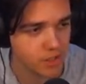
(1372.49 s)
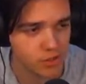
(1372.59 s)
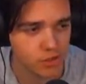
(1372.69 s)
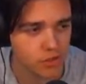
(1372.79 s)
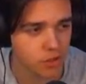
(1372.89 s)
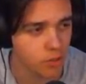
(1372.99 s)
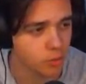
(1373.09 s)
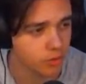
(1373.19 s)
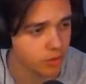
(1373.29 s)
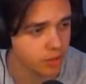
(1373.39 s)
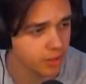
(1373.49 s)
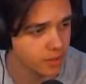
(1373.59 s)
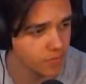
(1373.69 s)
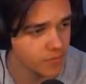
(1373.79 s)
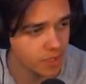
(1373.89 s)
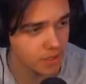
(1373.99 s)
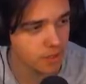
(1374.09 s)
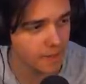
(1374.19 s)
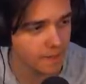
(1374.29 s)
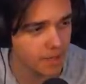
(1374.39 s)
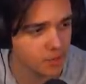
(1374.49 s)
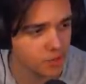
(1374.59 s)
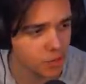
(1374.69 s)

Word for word: That's so good. That's